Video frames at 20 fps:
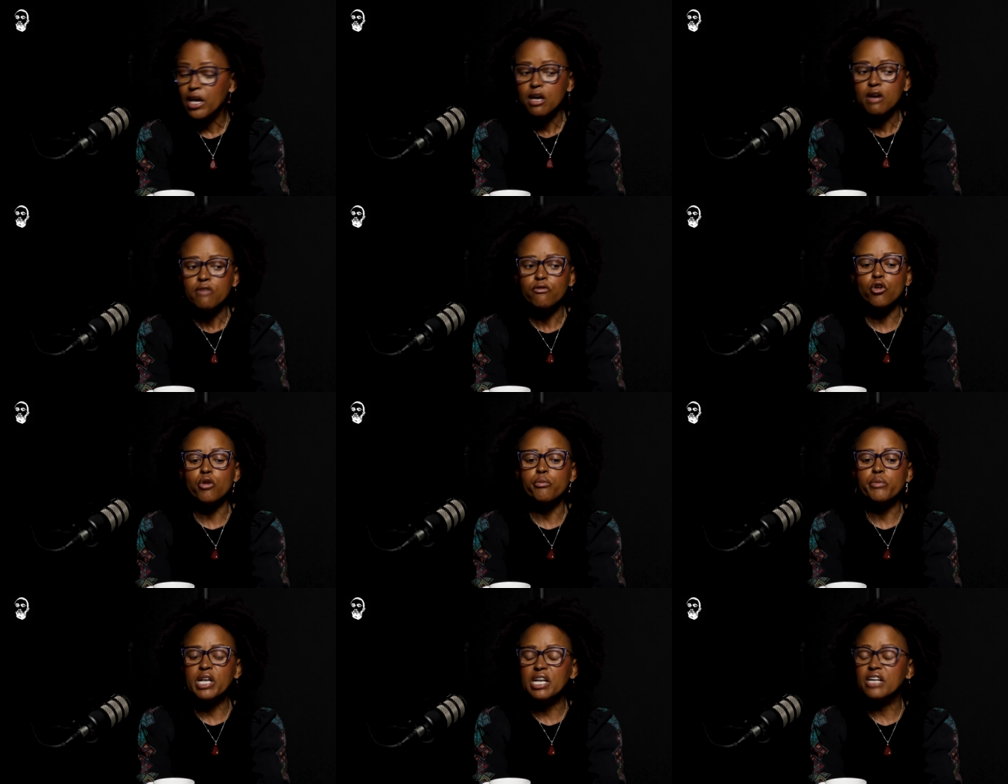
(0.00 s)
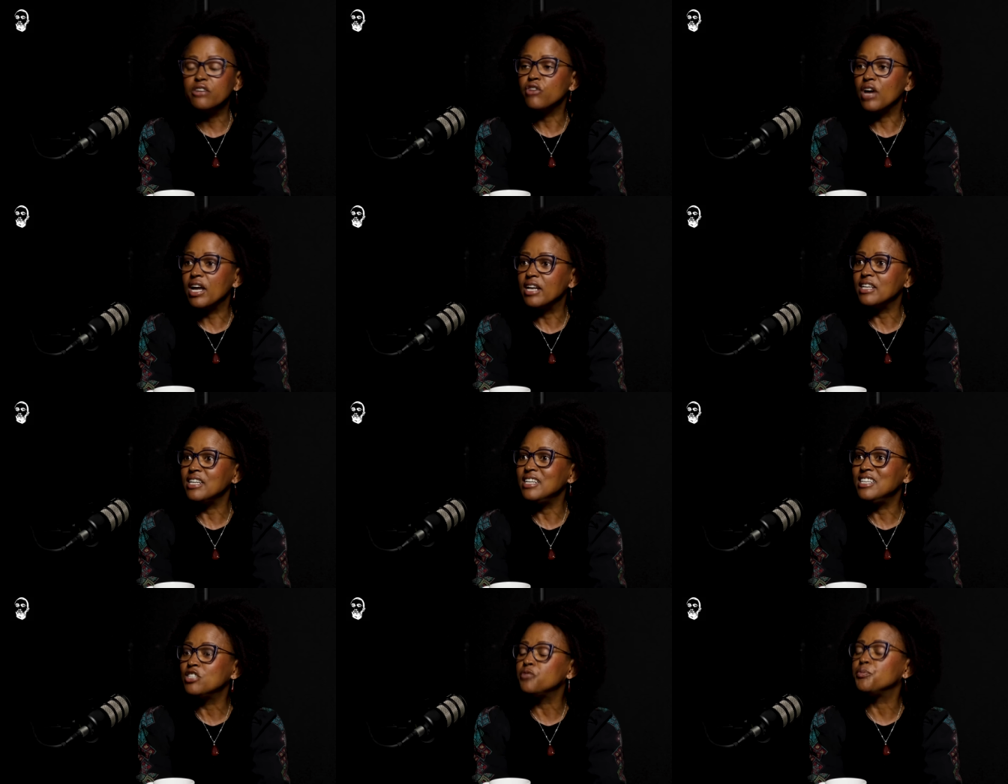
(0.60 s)
for a million rand
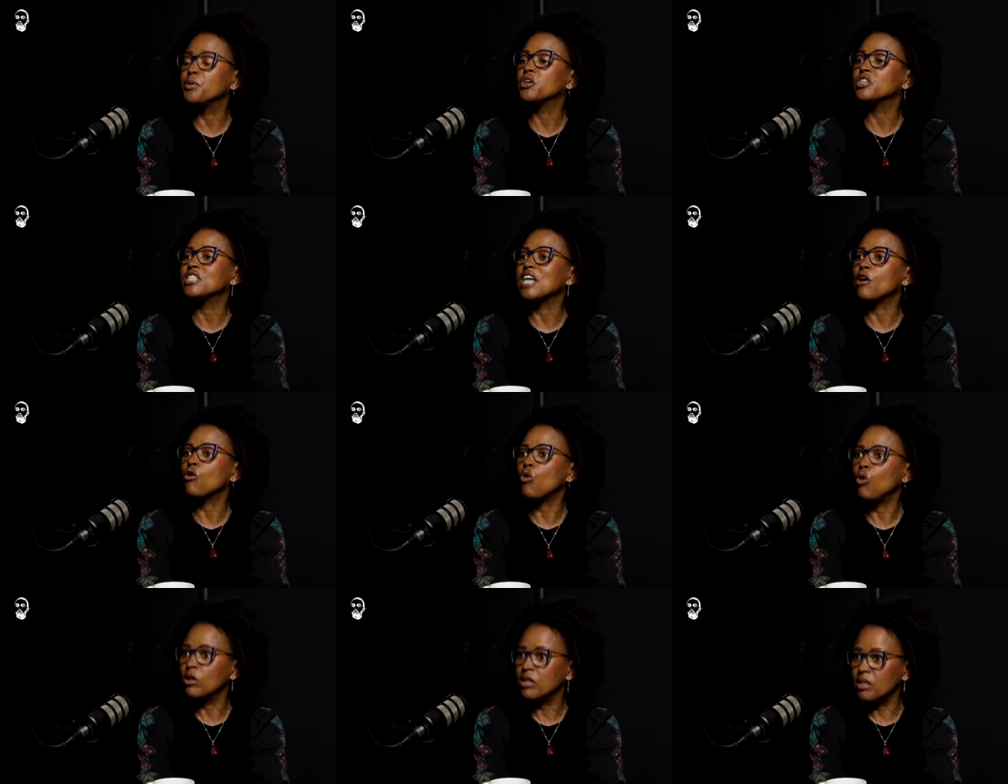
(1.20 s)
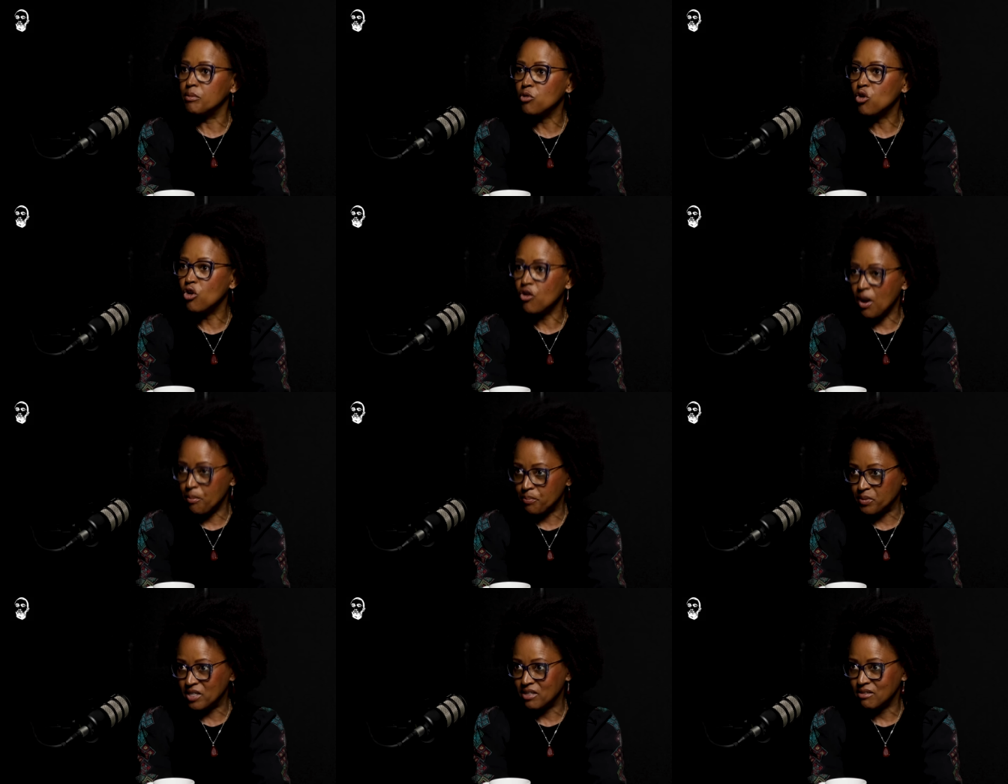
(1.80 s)
each because I called them
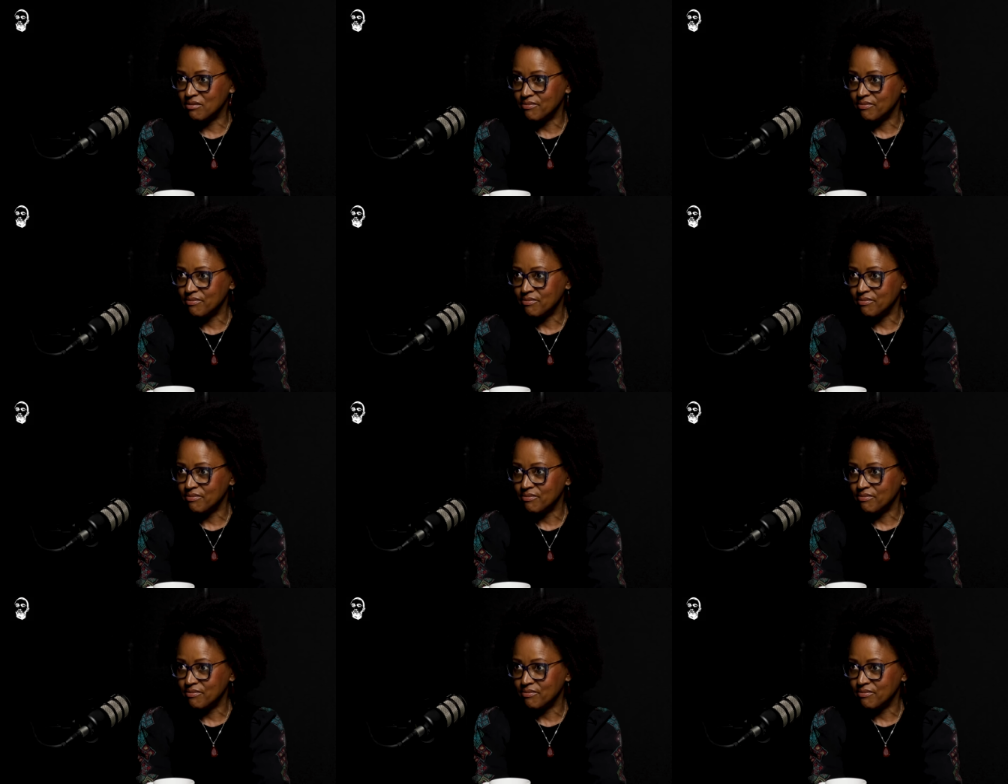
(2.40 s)
corrupt,